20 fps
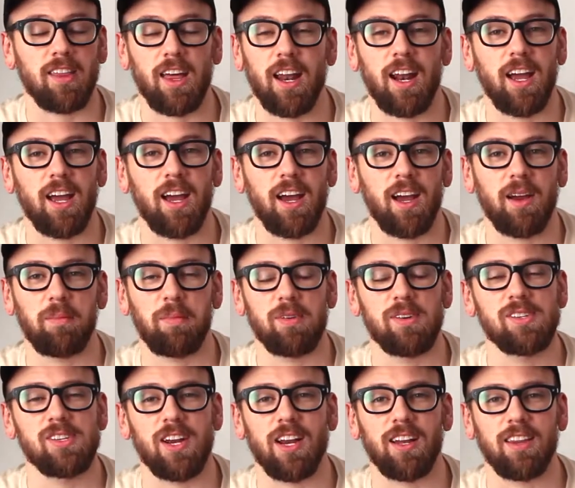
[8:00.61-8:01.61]
that. I
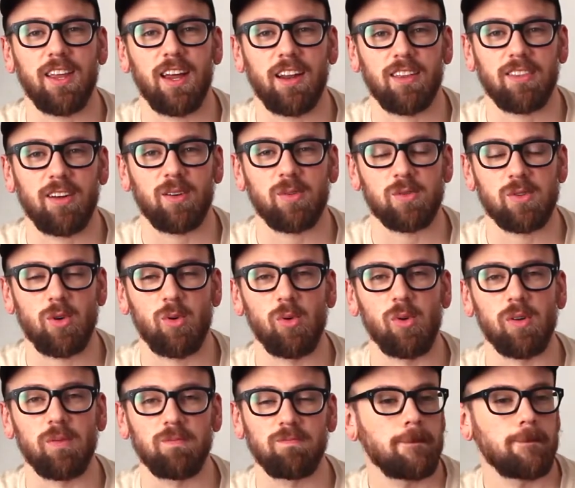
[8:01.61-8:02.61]
appreciated that. I thought it was
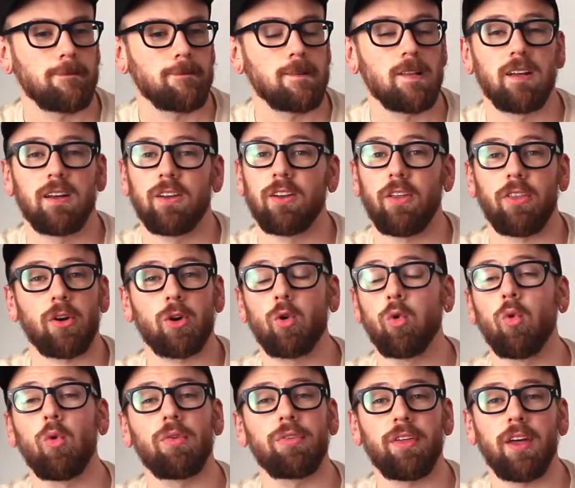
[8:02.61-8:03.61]
cool. Another
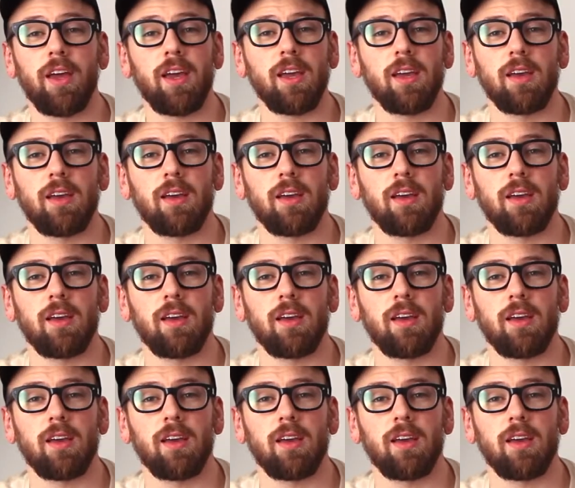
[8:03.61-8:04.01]
cool thing,